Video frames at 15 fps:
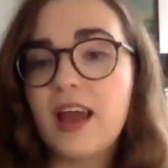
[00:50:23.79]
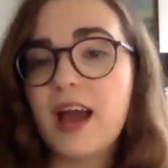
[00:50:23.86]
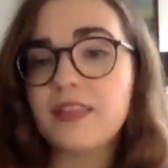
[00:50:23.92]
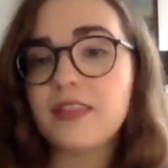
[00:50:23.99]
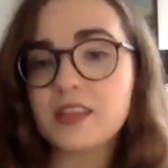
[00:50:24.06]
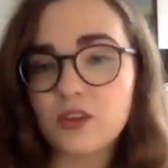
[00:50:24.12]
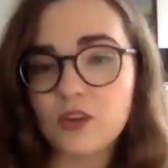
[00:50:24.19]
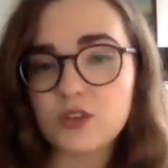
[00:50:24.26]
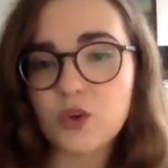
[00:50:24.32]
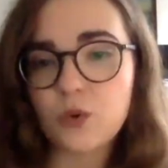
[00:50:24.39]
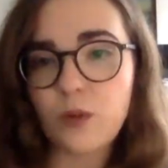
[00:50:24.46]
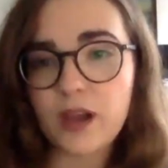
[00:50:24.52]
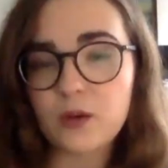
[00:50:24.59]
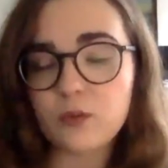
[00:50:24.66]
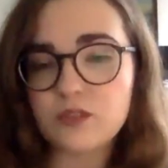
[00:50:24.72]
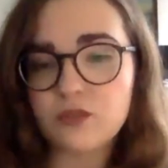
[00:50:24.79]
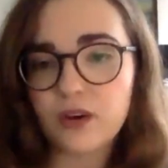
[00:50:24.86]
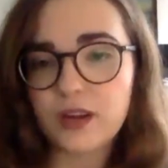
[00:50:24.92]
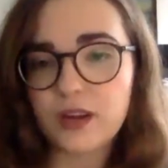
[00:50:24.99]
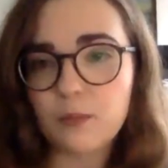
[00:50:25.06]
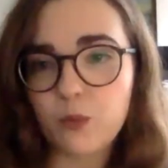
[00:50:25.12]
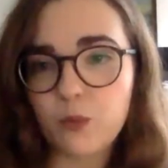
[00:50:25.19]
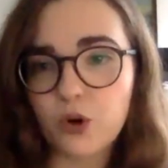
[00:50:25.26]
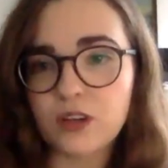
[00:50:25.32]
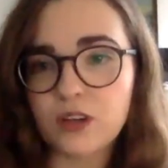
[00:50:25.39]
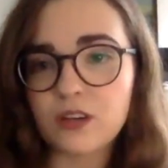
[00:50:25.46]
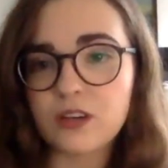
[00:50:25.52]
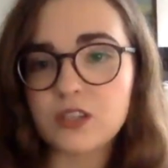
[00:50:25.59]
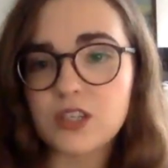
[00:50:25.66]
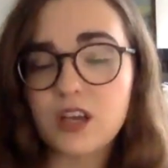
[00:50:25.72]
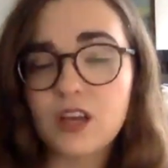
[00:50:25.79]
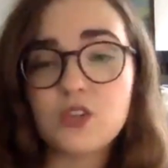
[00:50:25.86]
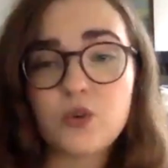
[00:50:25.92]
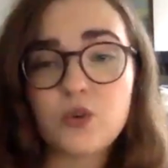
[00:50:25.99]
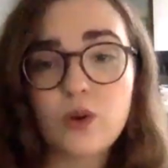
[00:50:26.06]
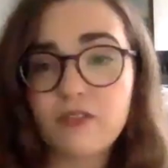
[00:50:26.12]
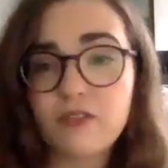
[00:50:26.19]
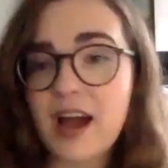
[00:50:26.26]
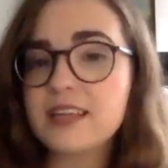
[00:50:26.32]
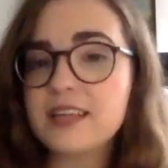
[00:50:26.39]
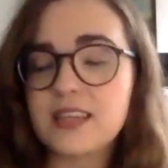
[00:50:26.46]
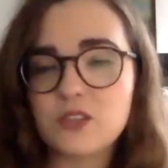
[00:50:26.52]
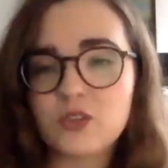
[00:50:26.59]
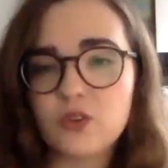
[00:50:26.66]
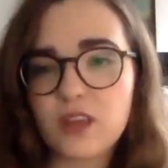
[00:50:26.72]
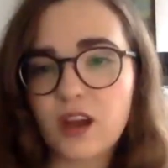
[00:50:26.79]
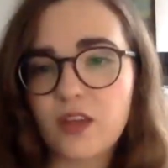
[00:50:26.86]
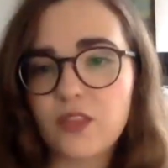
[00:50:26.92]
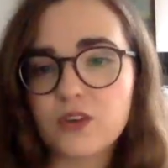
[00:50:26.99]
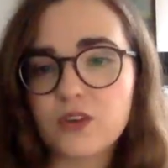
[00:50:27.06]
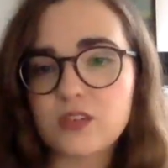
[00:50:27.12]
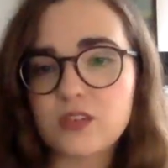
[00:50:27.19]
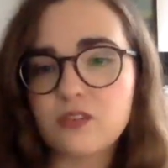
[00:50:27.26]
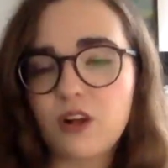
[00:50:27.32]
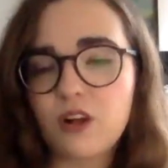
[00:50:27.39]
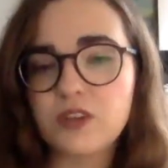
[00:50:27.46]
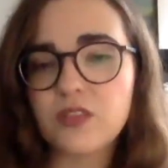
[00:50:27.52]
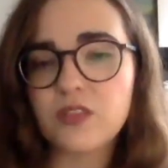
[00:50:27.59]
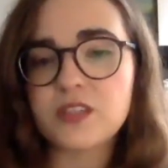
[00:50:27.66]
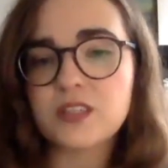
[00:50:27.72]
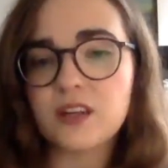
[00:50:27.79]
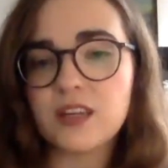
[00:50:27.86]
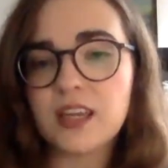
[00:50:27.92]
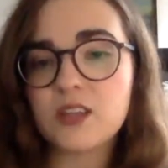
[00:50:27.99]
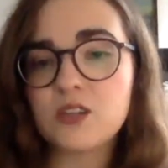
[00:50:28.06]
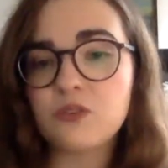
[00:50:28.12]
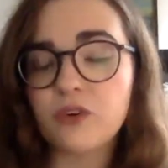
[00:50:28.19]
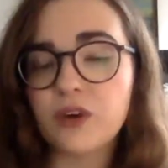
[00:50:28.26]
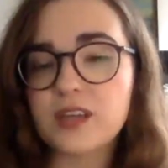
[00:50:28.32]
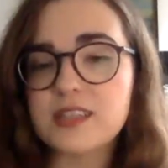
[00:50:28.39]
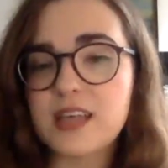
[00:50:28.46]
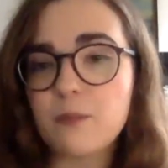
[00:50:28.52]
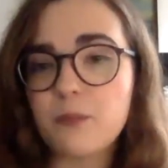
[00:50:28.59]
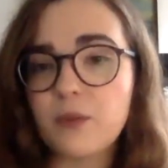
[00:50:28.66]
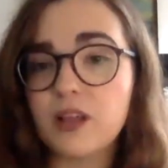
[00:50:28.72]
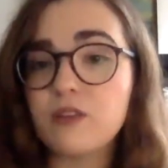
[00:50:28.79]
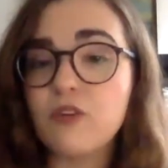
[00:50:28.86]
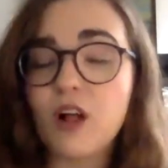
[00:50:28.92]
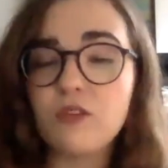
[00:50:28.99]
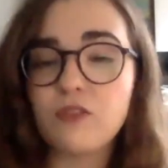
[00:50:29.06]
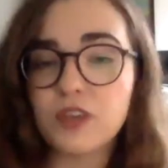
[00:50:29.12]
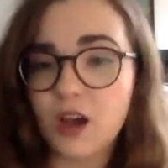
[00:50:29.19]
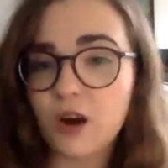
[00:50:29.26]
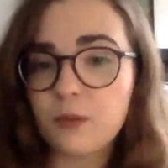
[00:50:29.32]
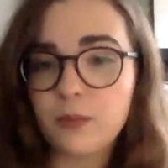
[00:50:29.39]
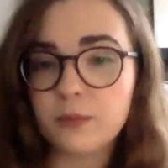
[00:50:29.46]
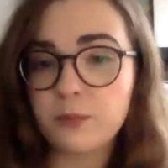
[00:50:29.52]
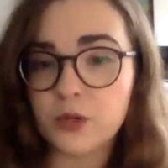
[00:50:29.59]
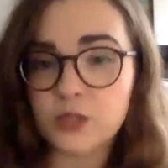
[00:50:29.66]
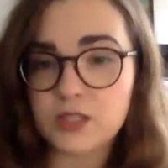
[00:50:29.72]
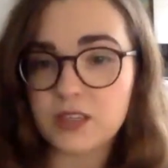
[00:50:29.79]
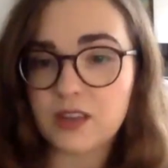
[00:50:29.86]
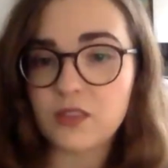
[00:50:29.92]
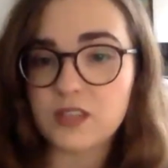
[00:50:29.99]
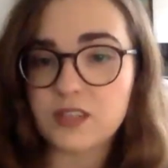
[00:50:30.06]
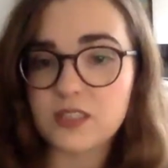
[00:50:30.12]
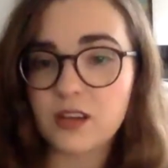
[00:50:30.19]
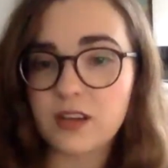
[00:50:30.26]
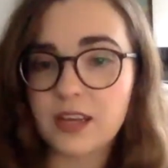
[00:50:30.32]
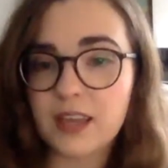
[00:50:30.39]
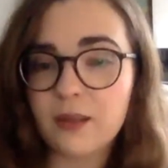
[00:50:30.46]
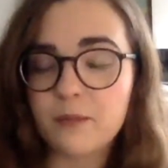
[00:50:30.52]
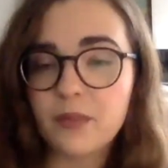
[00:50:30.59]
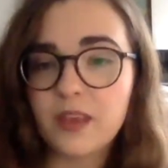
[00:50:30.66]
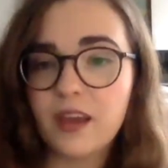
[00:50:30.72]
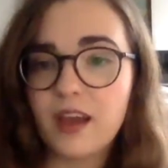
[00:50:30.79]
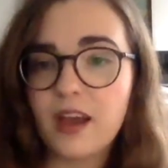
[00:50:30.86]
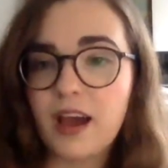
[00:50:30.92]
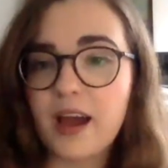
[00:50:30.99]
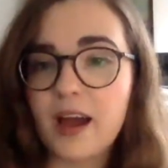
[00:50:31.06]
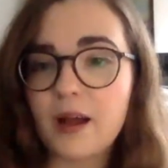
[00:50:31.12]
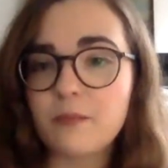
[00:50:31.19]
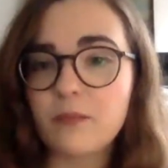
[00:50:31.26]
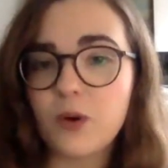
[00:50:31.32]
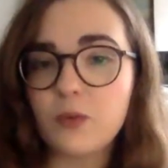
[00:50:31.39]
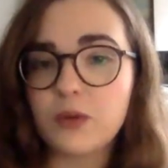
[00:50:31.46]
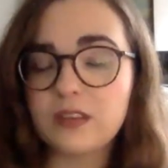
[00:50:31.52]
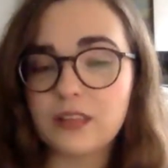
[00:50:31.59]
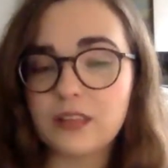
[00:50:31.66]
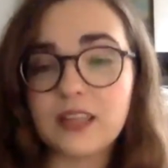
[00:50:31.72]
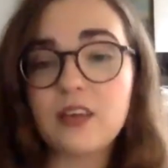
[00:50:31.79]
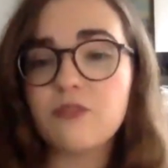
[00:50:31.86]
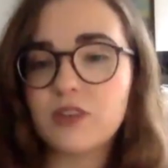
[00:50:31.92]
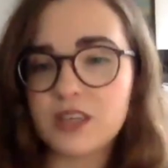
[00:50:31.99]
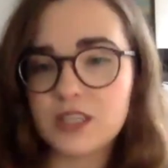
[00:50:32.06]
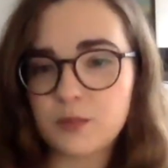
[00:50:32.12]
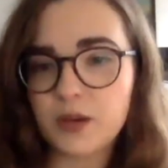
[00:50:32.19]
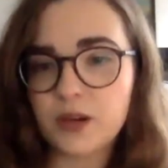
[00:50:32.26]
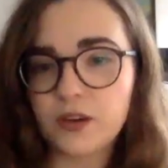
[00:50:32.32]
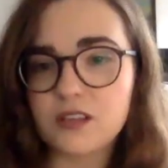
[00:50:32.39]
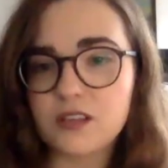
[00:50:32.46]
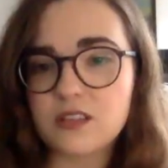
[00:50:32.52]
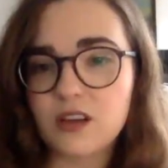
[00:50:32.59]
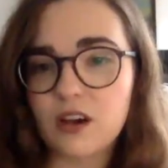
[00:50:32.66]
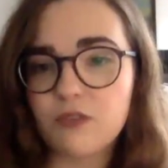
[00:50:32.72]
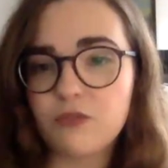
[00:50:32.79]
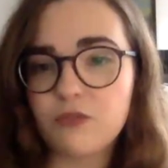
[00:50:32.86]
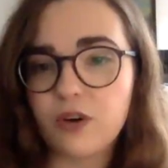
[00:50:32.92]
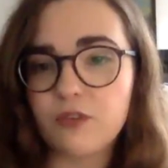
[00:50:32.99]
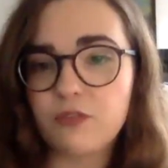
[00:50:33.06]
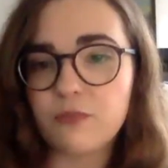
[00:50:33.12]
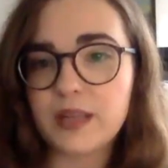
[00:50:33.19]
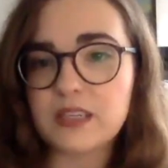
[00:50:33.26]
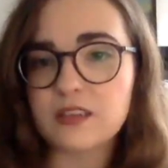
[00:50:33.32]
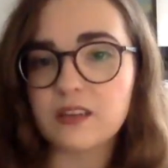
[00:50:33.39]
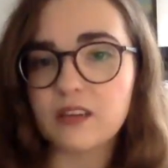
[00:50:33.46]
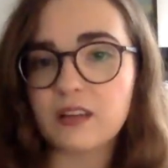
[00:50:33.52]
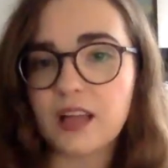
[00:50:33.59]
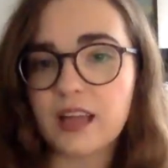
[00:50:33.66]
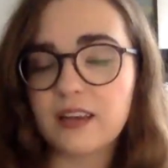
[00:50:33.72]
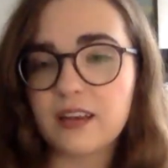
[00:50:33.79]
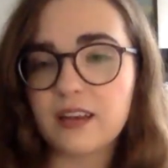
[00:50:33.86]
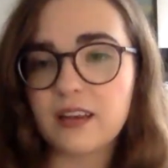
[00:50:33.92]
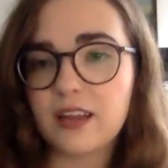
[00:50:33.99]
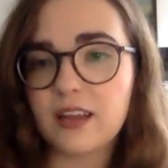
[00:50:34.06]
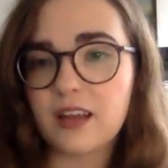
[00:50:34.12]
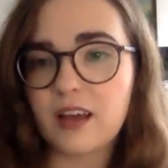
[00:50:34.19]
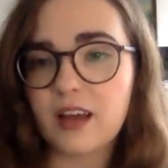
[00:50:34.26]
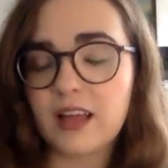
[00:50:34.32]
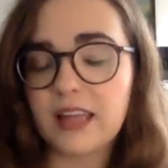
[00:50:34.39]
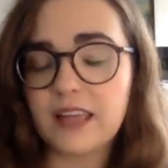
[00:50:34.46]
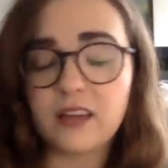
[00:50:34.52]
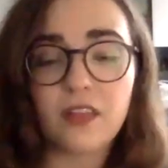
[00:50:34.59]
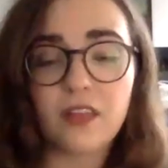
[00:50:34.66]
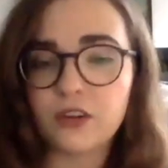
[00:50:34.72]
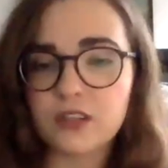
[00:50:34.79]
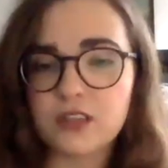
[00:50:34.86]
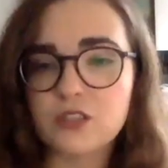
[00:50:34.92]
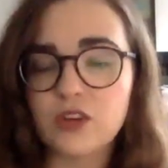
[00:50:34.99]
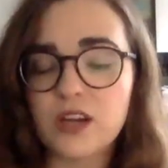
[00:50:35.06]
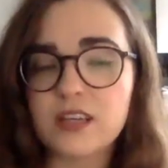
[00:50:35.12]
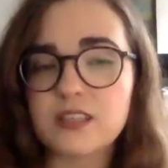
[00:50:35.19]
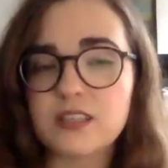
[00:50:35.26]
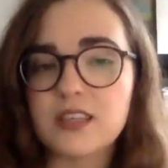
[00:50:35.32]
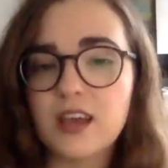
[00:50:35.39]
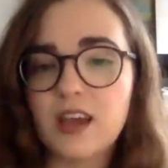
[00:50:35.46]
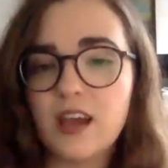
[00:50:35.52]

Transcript: And that's also why it was very important to Avaz and to the others involved in the study to, for example, involve a young person in the study with lived experience of mental and other distress